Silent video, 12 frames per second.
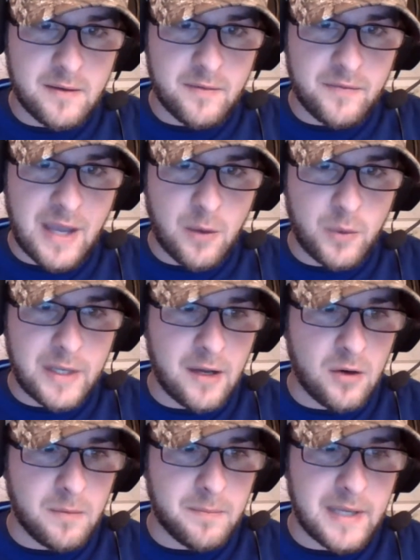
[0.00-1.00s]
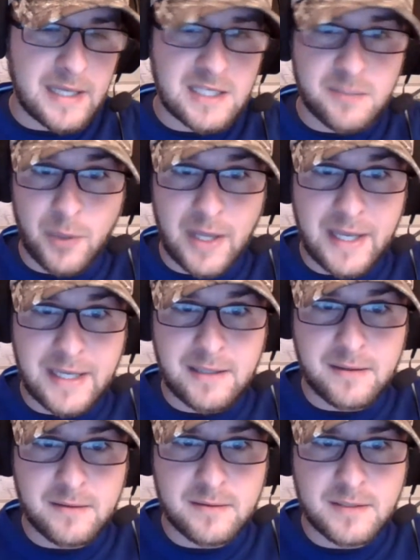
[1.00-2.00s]
that would help
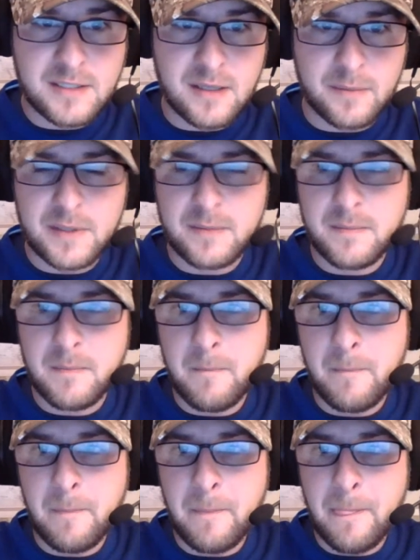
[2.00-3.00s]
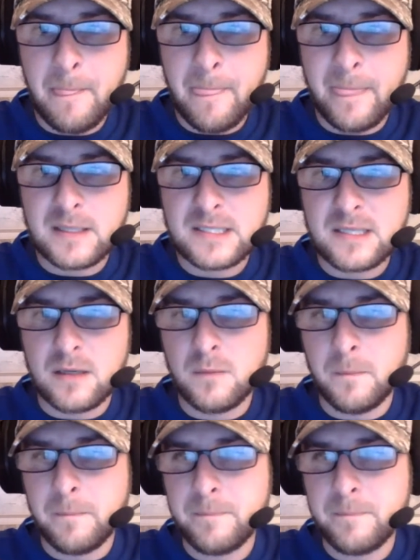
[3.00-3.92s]
explain something. So